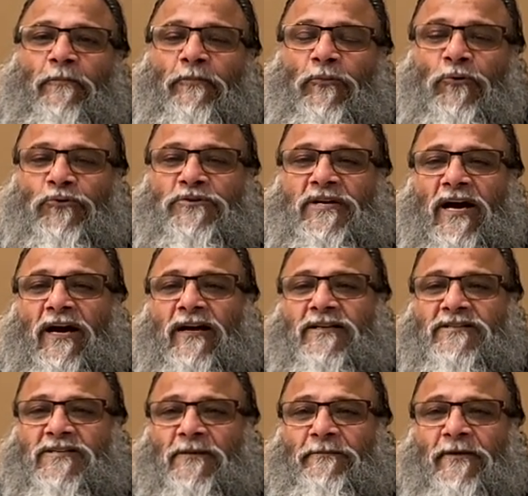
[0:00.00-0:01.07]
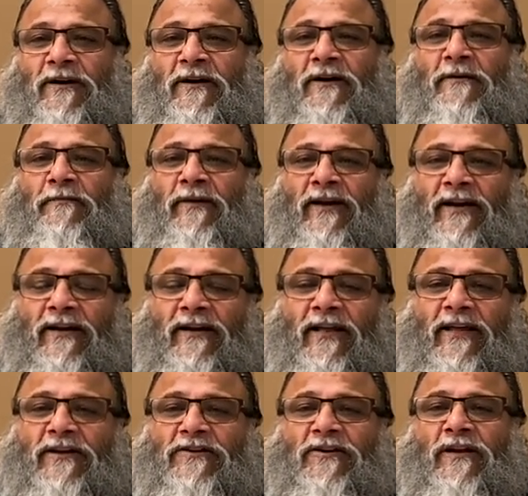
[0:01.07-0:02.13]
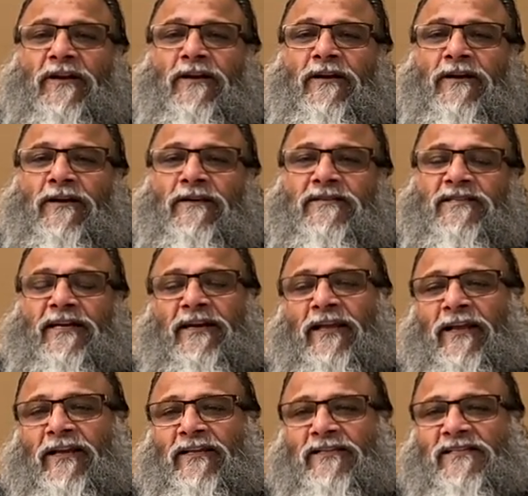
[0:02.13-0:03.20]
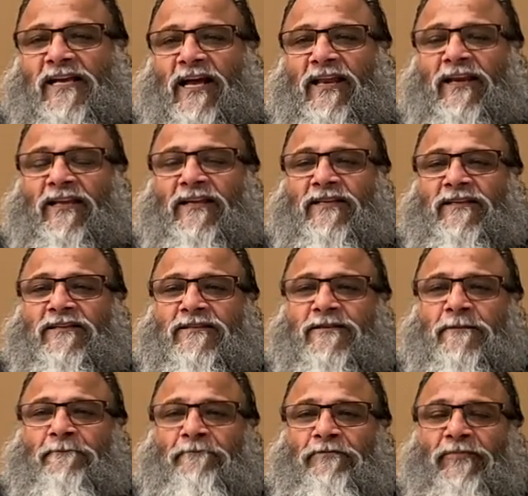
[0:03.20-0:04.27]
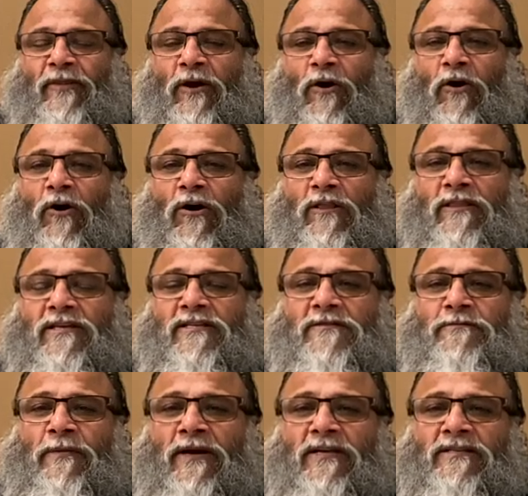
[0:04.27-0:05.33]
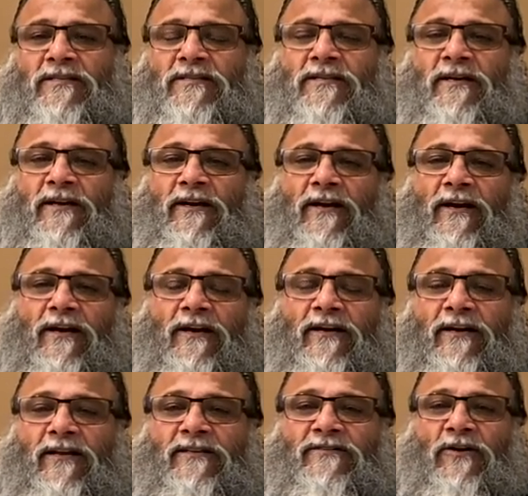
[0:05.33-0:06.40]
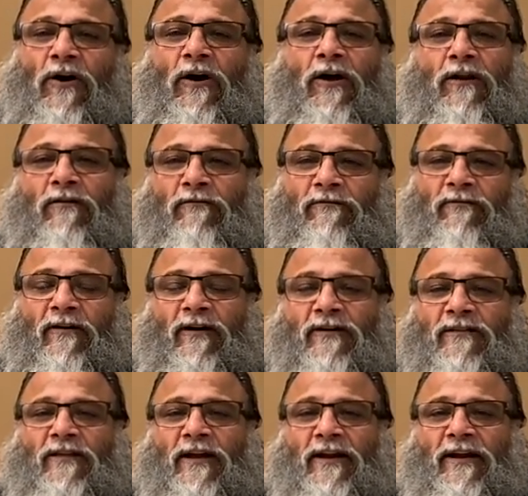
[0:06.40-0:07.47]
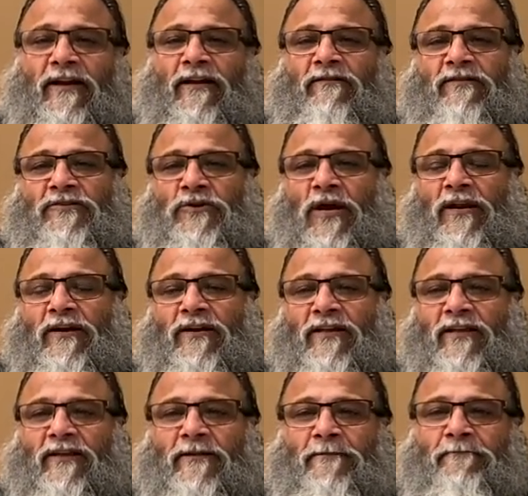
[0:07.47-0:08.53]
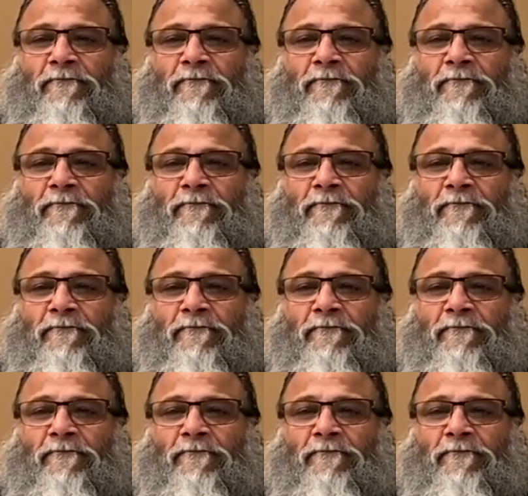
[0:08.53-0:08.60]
puja, japa, meditation, sitting in silence, all this must dissolve the individuality.